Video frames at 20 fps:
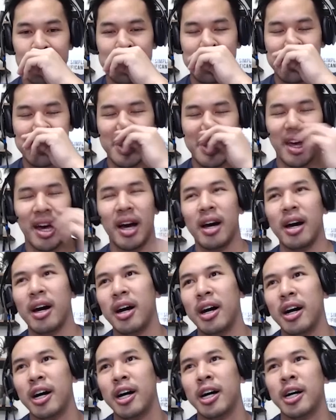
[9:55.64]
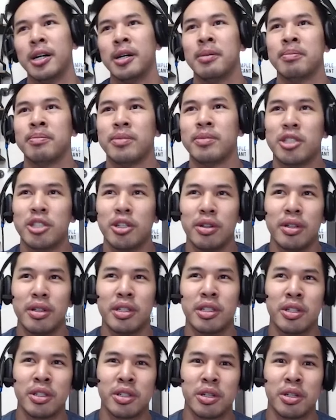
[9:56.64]
Yeah. Um, so in
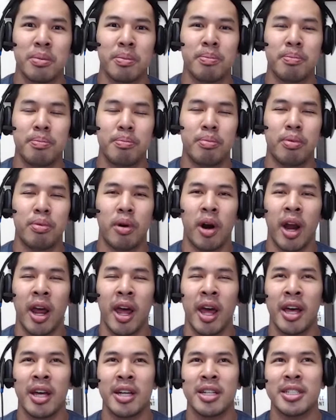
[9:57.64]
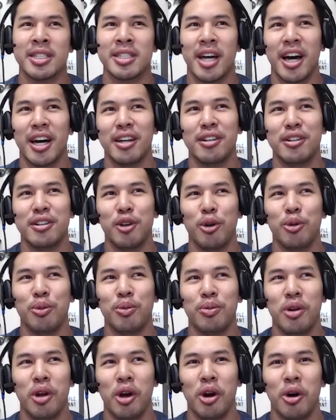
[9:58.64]
terms of brands, I don't
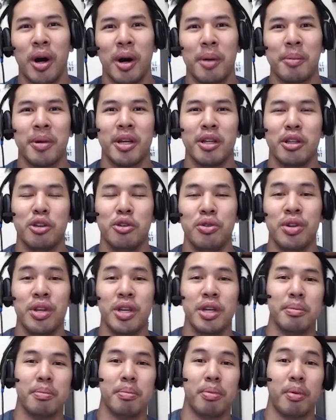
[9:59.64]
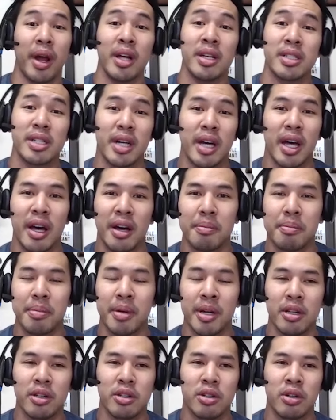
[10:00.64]
know how many unique brands I have, but
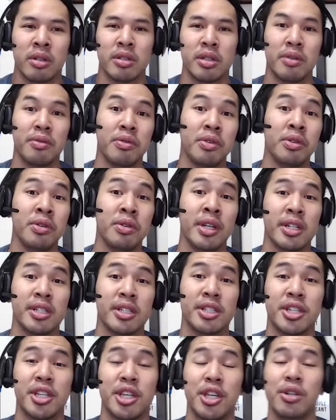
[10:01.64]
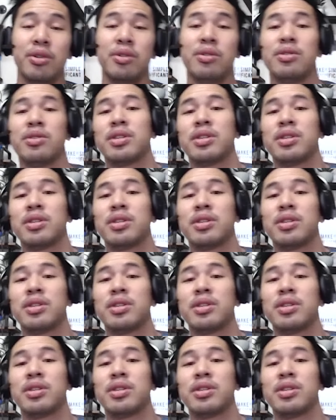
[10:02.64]
in terms of unique SKUs,